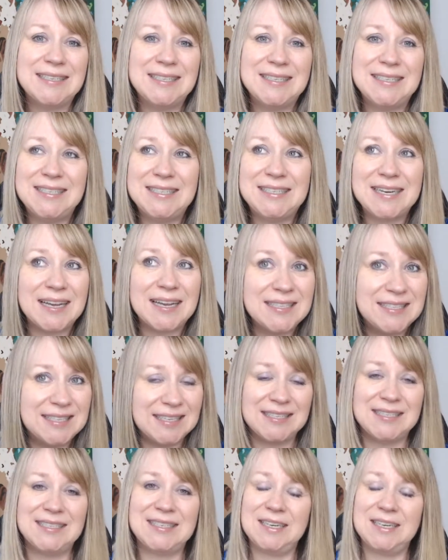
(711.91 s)

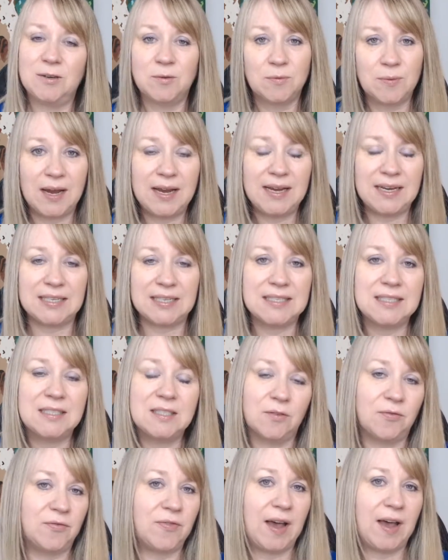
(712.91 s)
doesn't erase
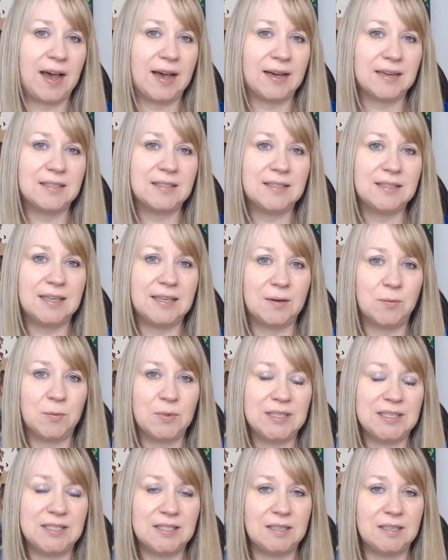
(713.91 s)
the fact that we
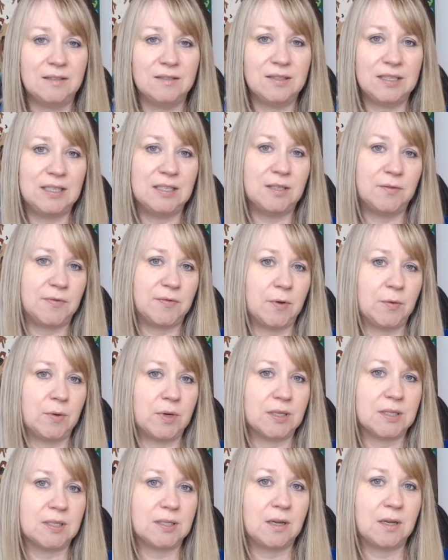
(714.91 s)
still need to
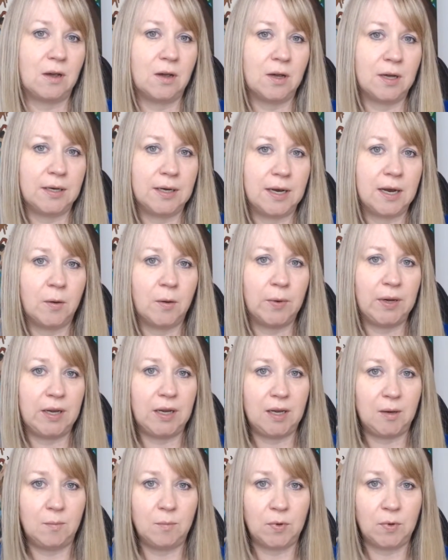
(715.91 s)
focus on how we
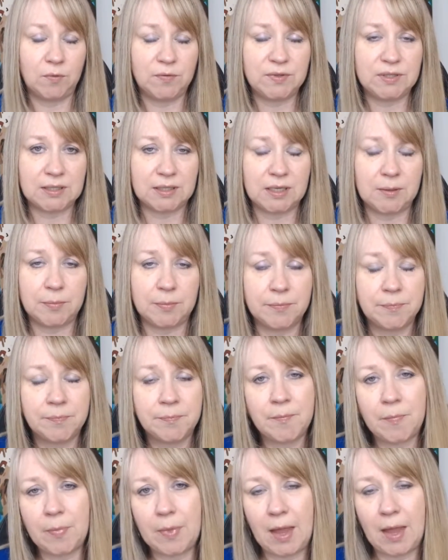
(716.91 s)
eat, move, sleep,
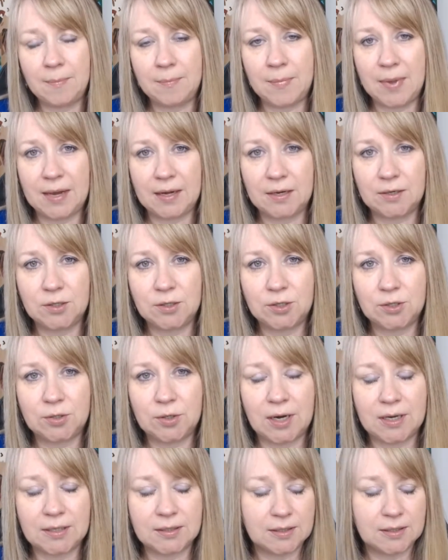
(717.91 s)
and manage
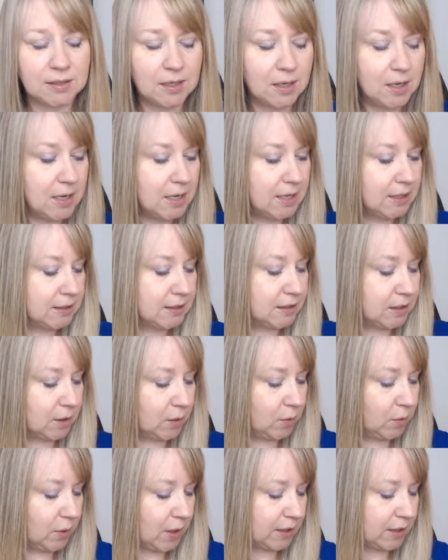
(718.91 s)
stress.
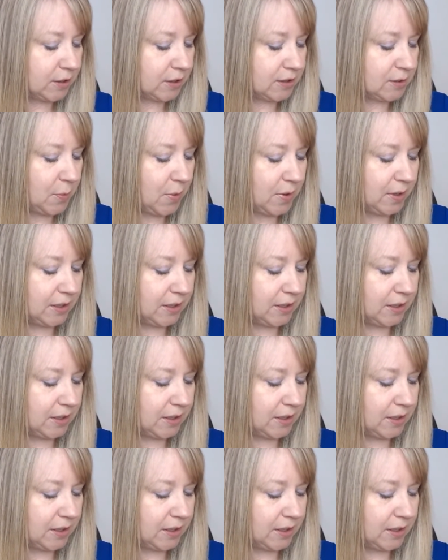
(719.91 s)
So I just wanted